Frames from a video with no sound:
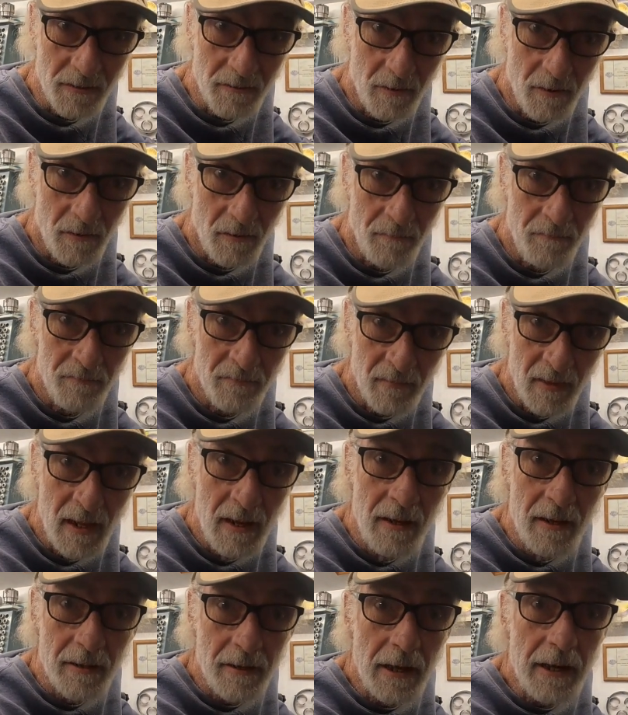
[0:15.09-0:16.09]
So,
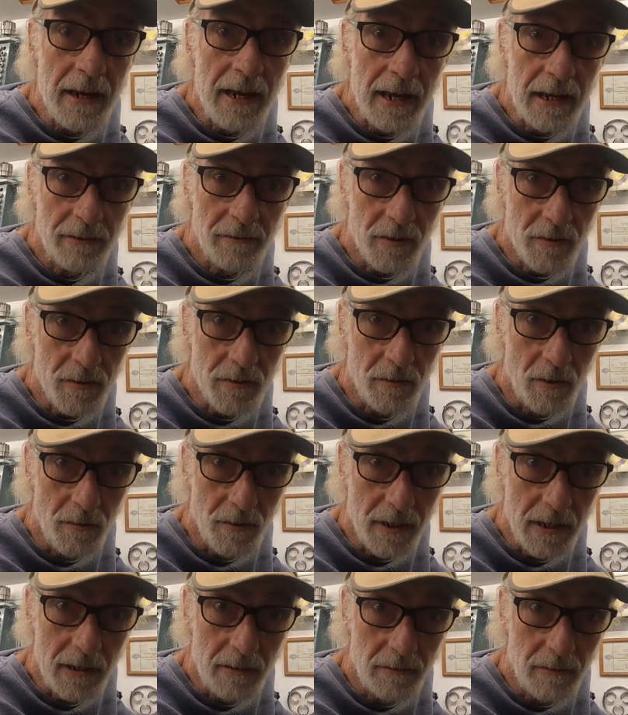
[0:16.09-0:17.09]
kind of had to slow
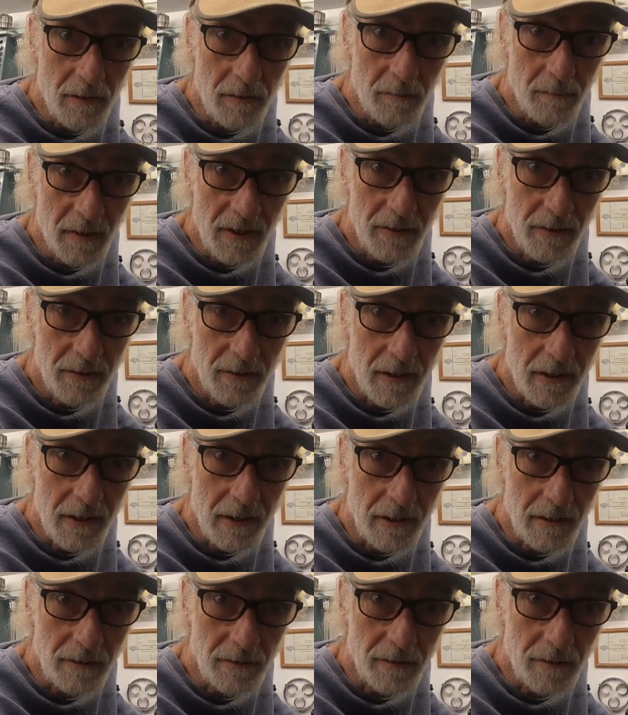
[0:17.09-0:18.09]
down a little bit
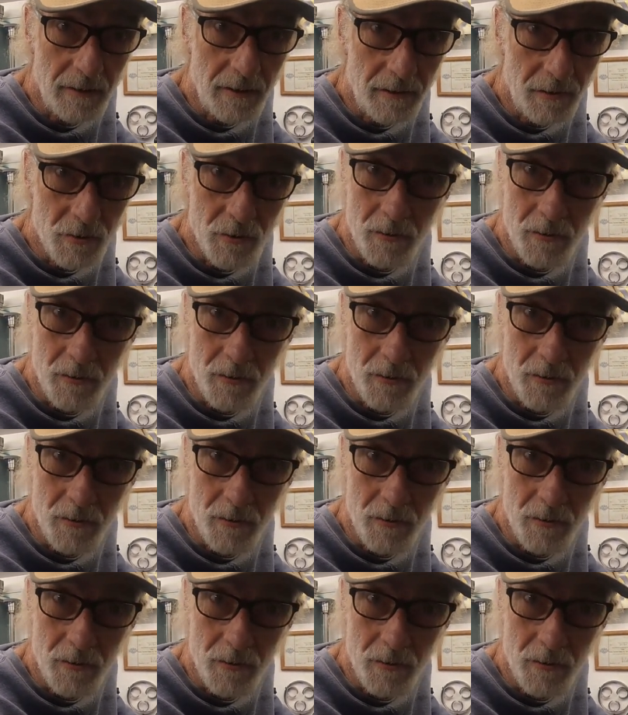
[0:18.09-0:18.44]
and uh,